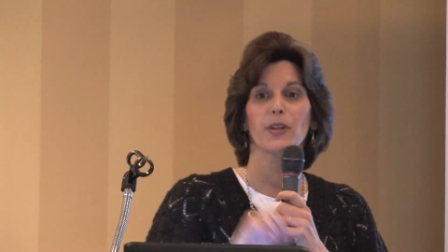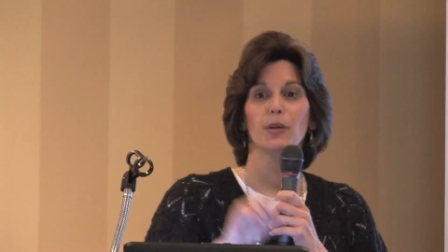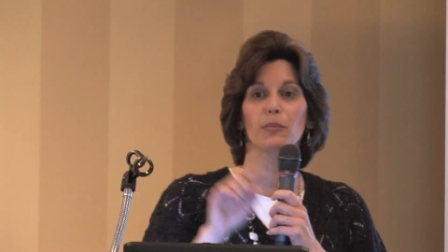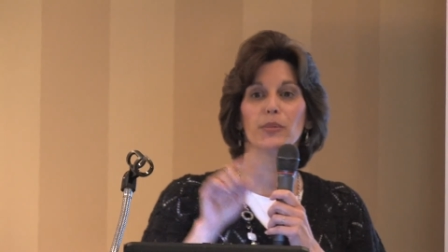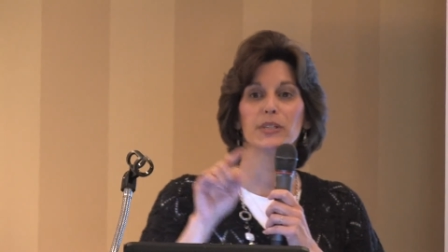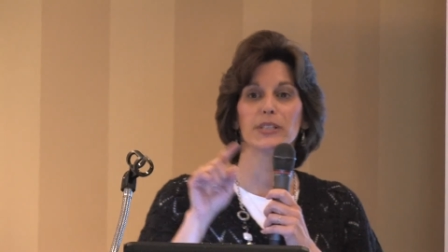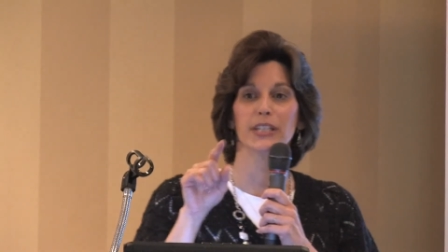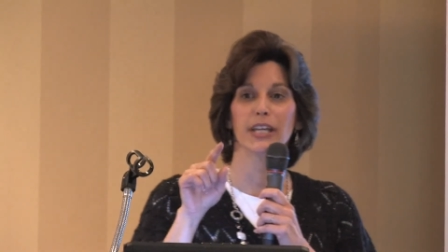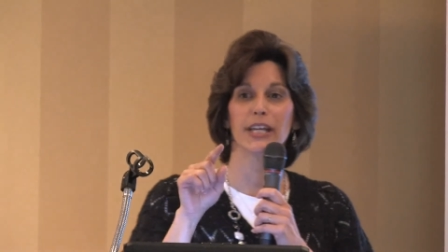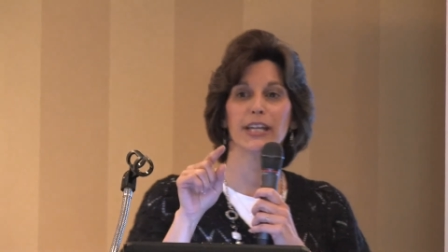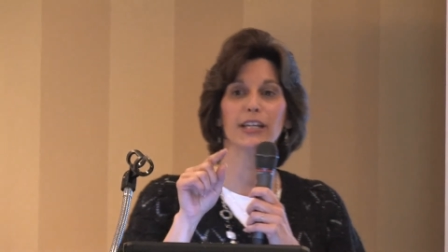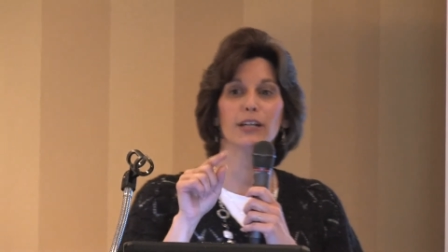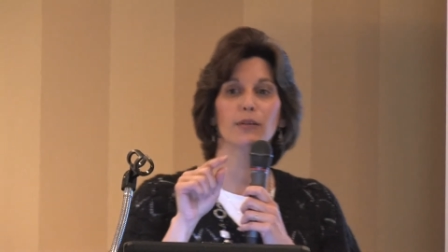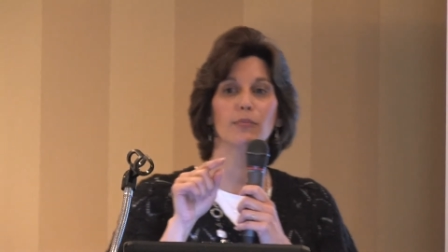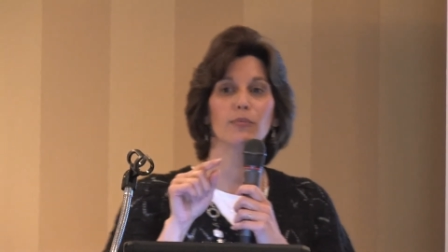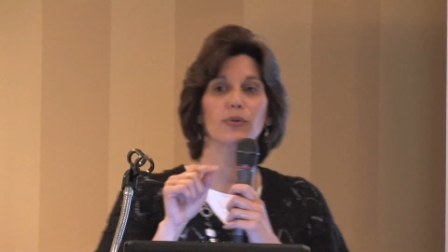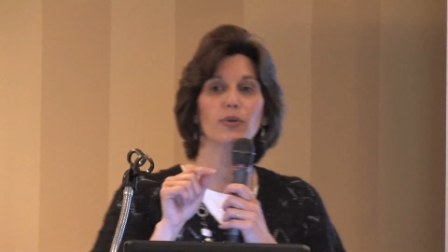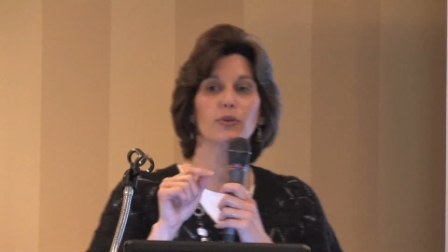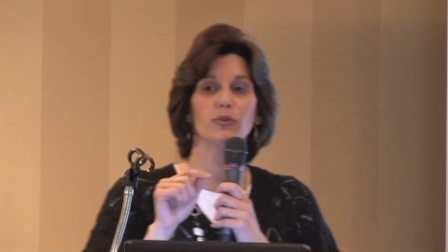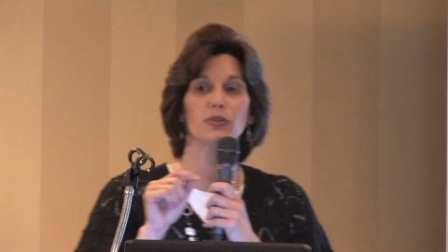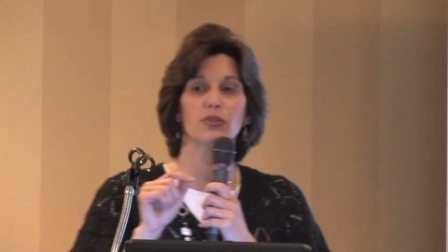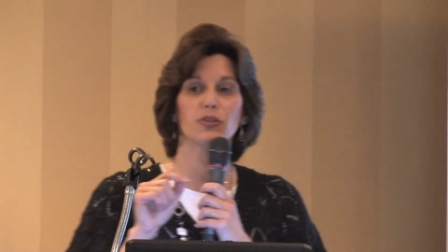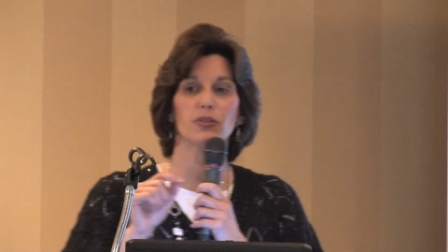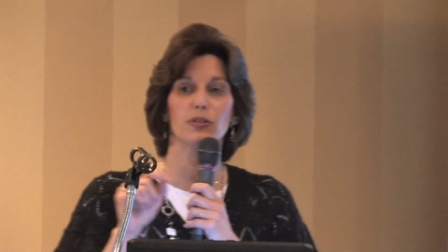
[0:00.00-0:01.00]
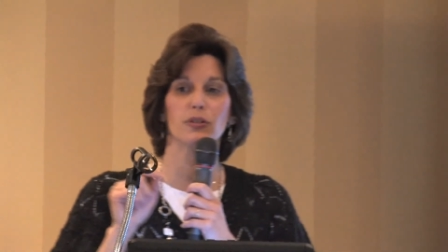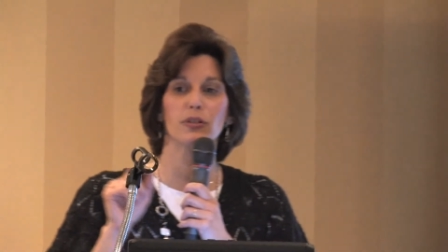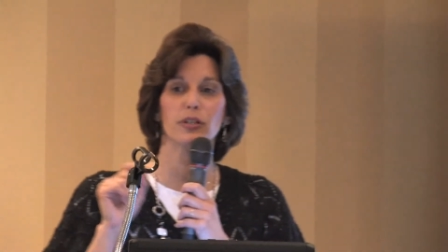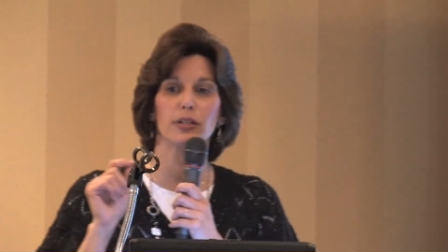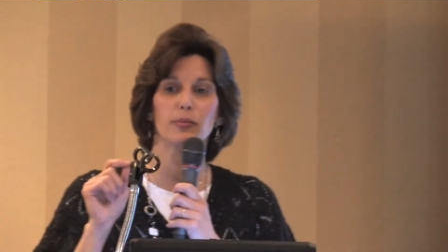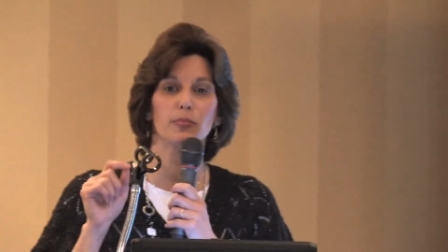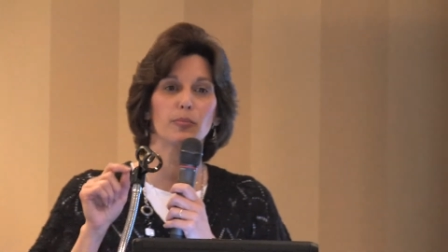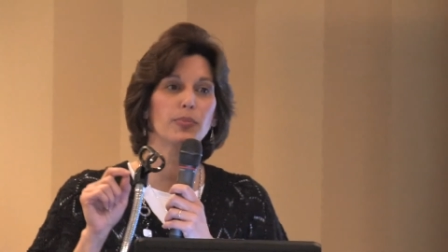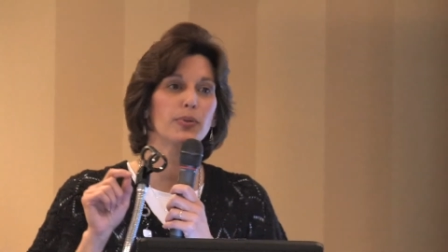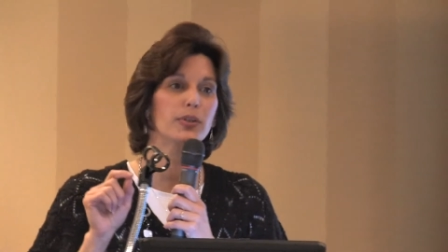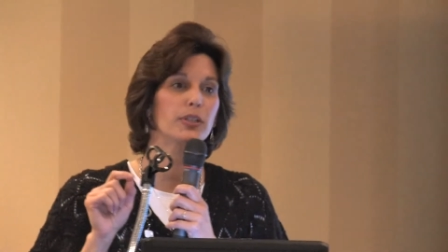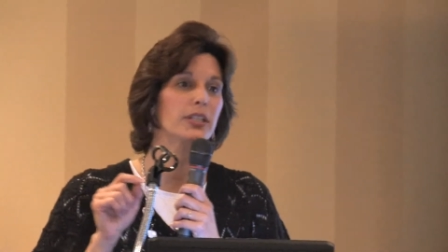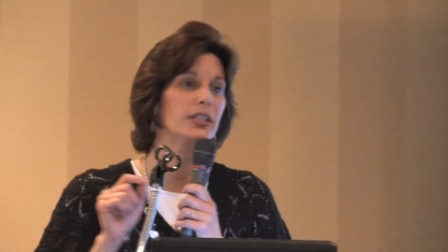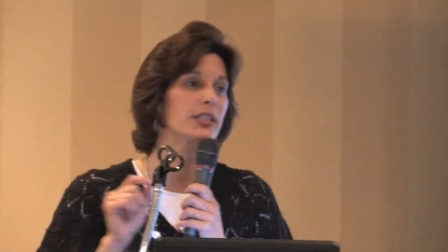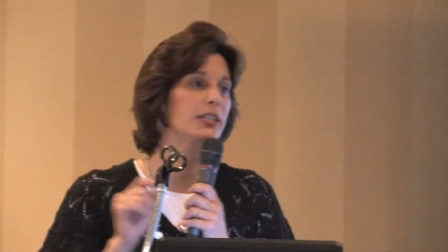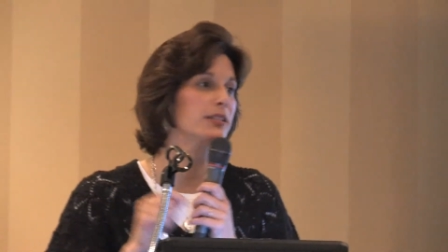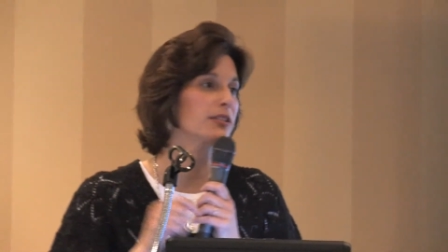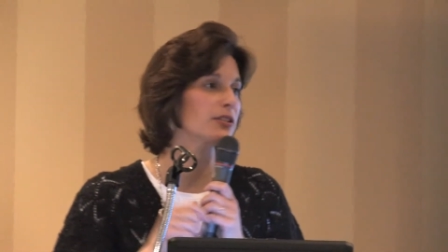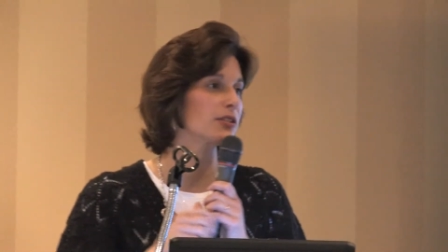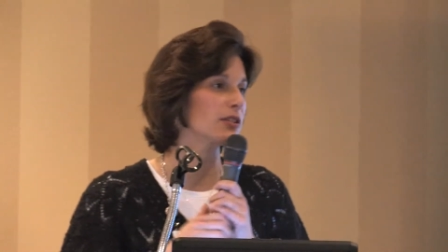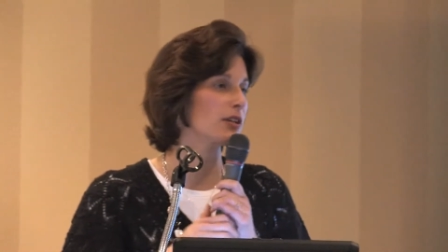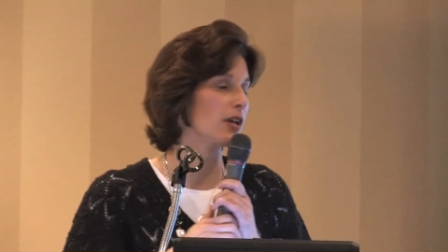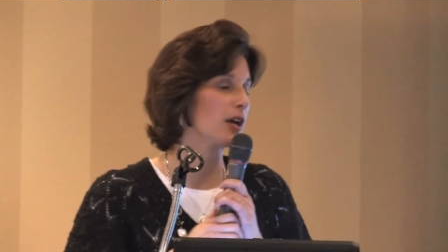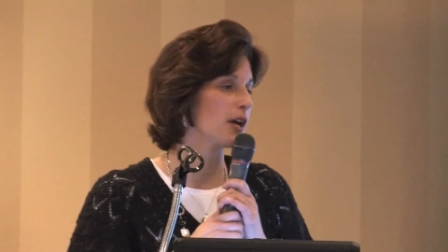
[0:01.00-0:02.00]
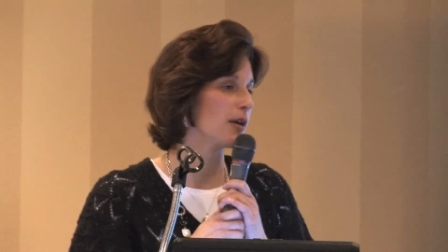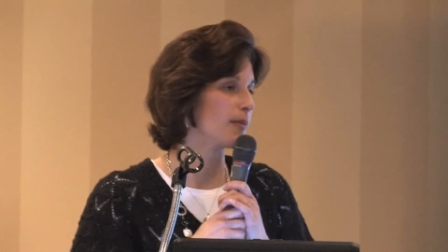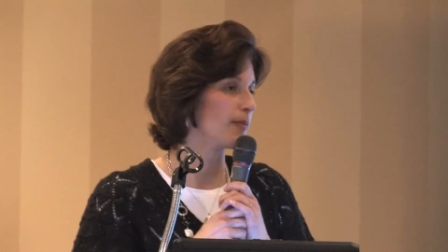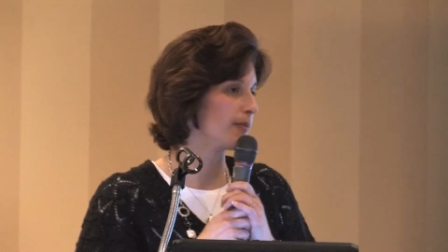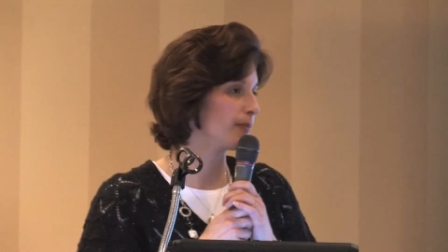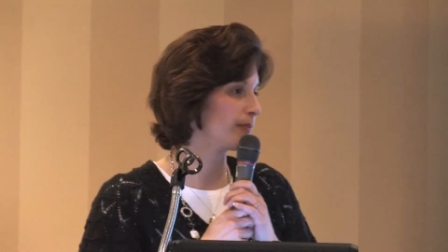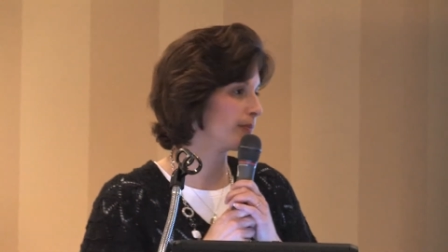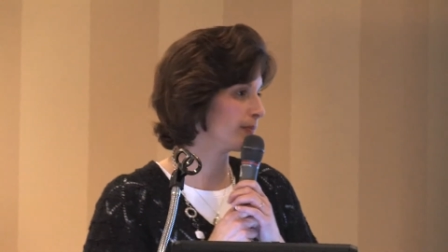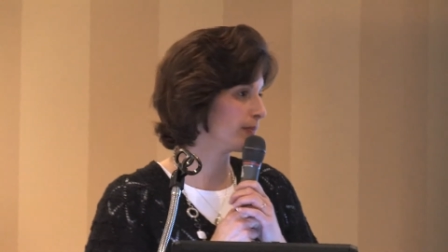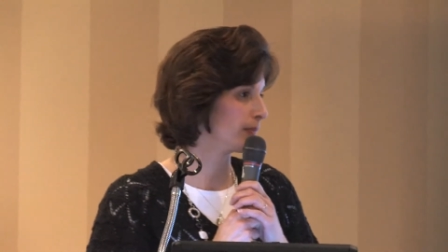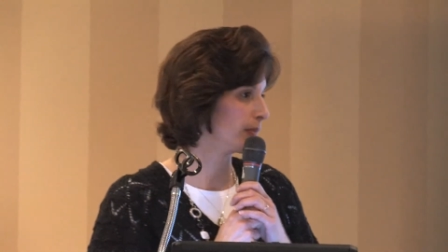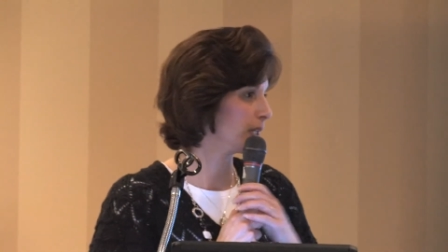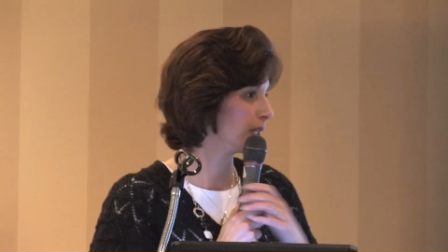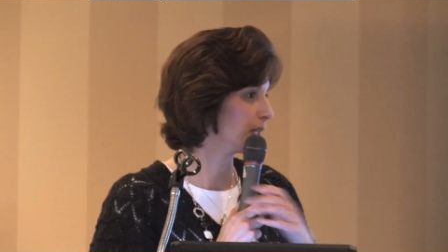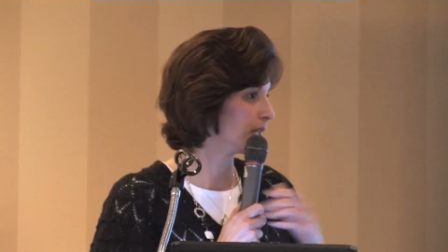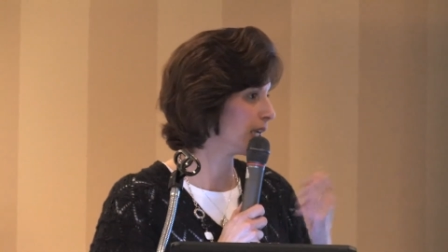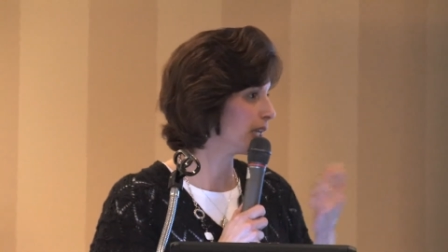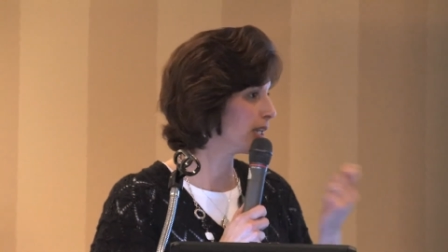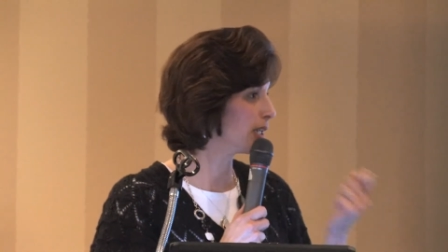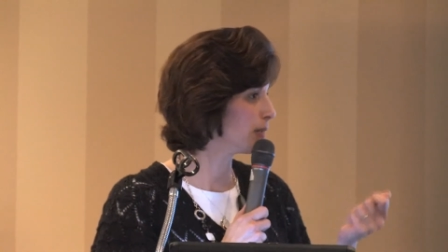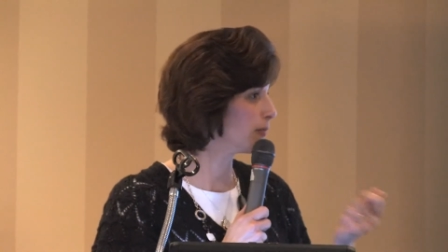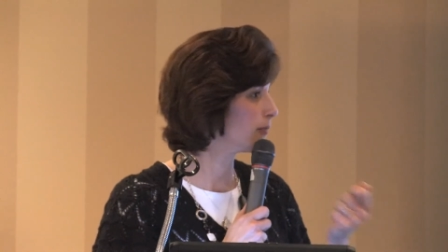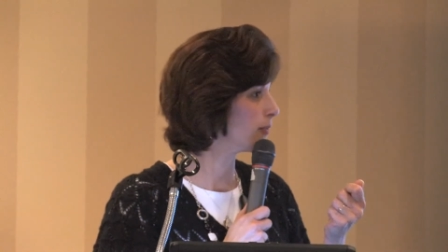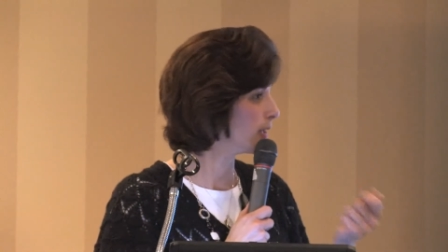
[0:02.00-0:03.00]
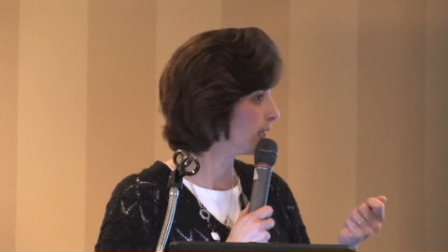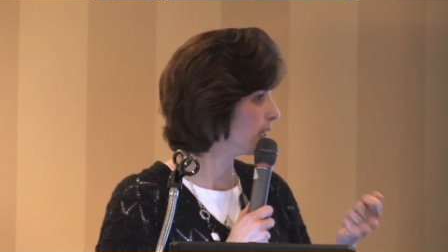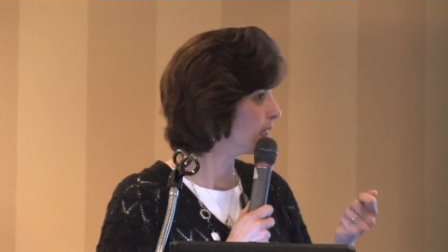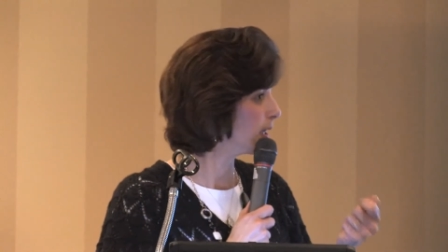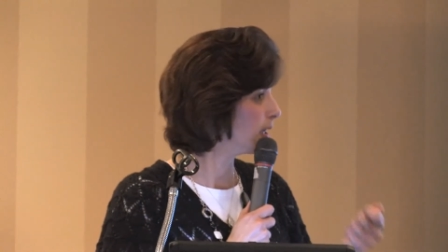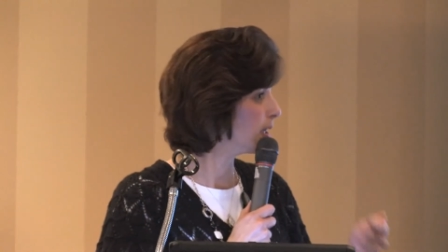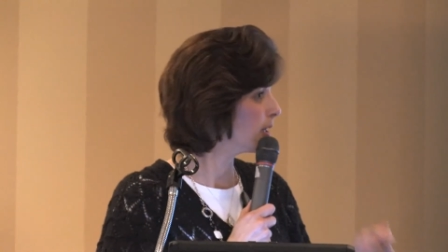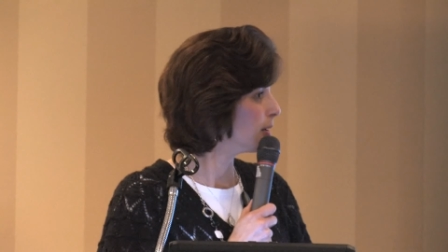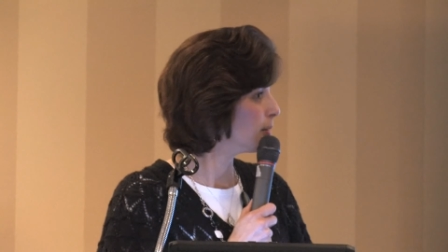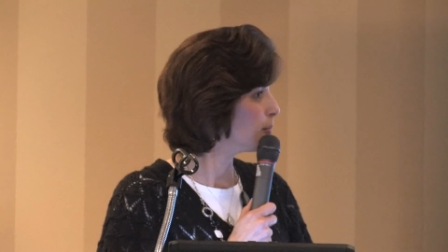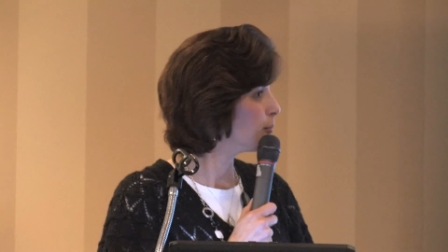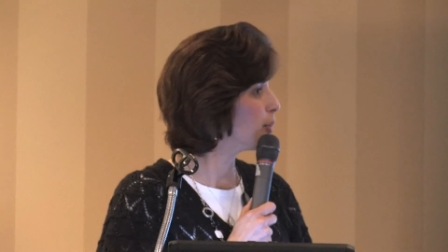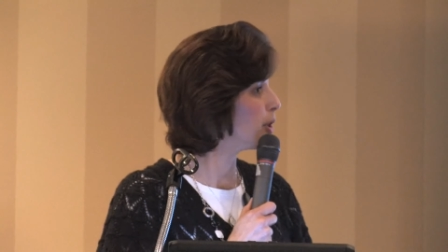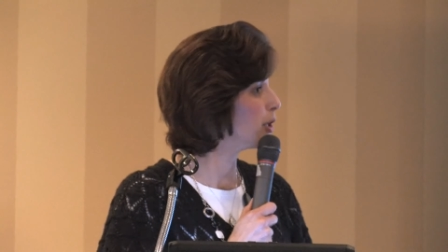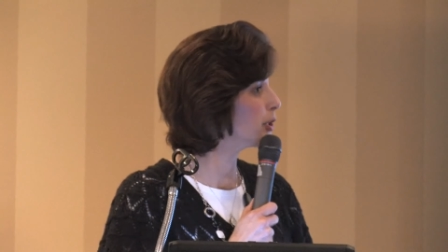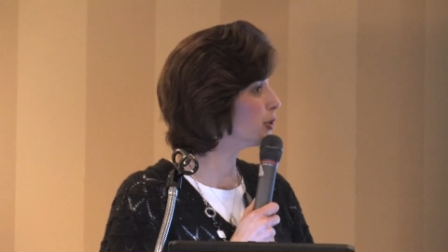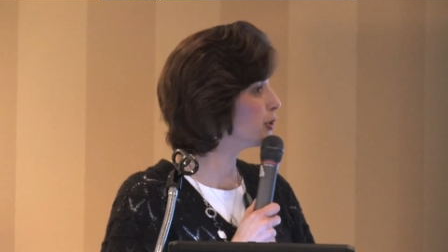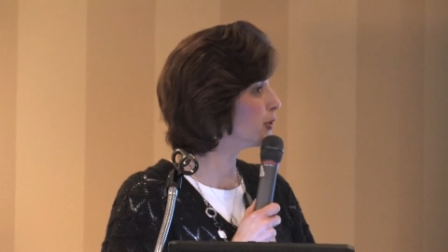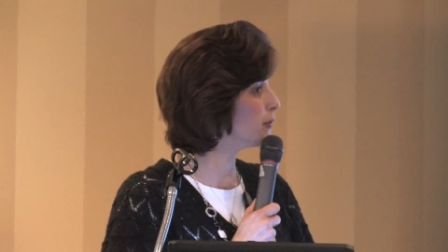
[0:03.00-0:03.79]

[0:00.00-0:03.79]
but take a brochure and please kind of bug